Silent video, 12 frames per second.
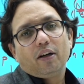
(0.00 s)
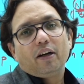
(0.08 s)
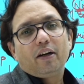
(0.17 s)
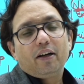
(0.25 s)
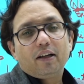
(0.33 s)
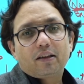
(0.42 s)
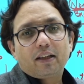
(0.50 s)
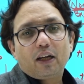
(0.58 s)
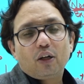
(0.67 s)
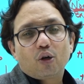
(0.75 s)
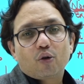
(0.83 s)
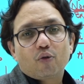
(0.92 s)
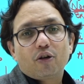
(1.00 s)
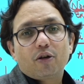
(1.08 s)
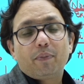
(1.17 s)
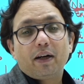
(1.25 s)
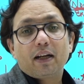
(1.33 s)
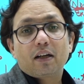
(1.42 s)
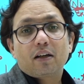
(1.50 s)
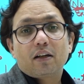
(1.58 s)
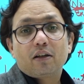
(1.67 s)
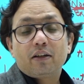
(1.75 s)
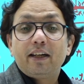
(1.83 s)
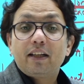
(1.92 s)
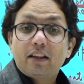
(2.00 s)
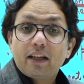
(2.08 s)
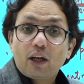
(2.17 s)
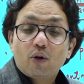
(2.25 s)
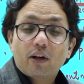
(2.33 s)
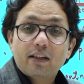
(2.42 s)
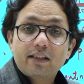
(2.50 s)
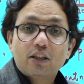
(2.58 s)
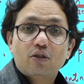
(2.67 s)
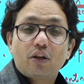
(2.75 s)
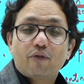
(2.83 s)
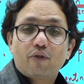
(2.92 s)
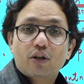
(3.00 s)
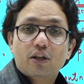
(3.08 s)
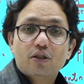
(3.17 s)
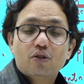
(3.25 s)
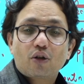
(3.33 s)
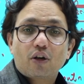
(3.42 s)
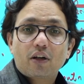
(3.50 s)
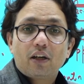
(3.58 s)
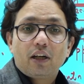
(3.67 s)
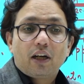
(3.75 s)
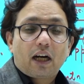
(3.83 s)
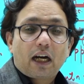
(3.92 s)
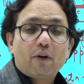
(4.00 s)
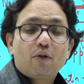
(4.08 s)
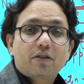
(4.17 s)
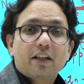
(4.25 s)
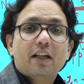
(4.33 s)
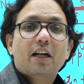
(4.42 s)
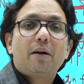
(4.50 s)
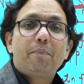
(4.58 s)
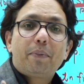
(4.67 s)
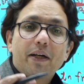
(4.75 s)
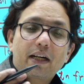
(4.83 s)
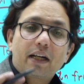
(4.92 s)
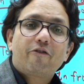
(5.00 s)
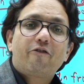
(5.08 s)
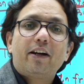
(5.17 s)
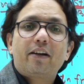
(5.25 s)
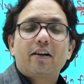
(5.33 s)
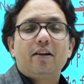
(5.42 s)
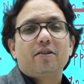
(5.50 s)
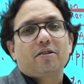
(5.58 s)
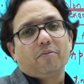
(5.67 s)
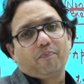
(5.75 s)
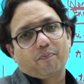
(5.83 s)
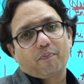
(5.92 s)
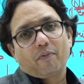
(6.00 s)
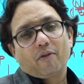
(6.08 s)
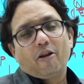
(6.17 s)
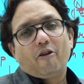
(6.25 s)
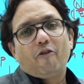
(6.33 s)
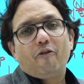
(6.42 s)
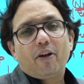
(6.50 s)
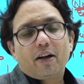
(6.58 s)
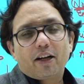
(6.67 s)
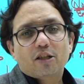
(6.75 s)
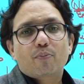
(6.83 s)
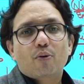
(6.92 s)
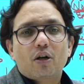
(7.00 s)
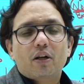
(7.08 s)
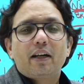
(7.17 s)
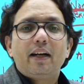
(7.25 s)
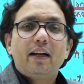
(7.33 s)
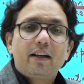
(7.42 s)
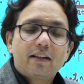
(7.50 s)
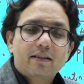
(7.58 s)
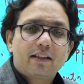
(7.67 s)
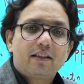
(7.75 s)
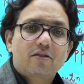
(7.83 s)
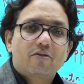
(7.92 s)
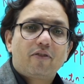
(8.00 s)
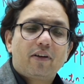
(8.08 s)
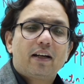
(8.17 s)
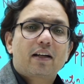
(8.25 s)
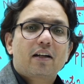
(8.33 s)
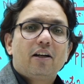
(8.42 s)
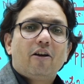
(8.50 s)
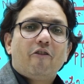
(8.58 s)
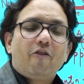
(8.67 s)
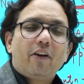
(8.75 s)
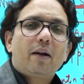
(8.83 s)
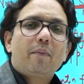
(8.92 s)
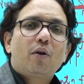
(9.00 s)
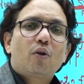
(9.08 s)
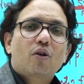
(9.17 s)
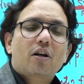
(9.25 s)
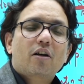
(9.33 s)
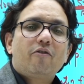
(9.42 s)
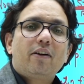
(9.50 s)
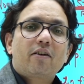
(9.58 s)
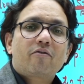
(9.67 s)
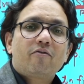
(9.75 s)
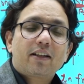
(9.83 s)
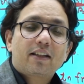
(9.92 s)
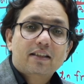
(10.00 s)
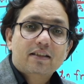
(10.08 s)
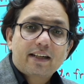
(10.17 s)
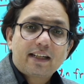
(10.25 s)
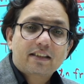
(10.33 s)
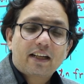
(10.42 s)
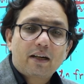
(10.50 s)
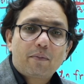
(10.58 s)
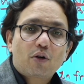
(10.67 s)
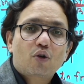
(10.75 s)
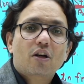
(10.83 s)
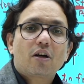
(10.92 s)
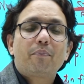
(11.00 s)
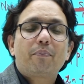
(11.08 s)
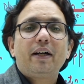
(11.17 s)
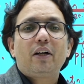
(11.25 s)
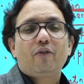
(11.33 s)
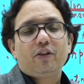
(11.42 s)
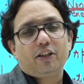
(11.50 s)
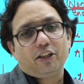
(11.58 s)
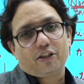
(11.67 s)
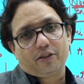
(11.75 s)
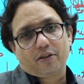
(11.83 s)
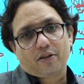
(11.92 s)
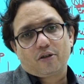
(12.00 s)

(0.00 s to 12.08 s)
NITI Aayog has actually focused on, I would say, competitive federalism, where it has brought indices where the states are able to compete with each other.